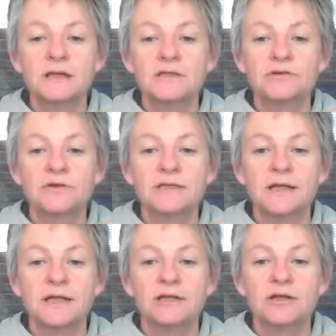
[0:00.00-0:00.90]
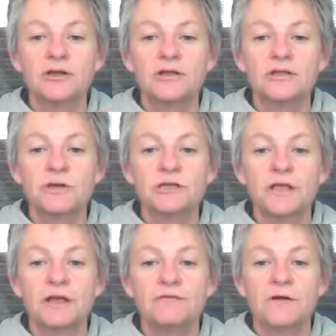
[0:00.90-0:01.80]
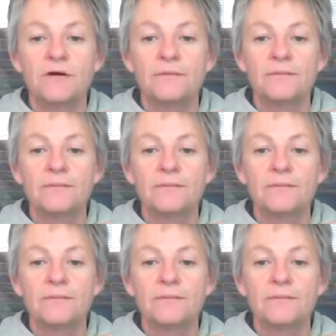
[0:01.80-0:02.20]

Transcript: and it can only stretch that far.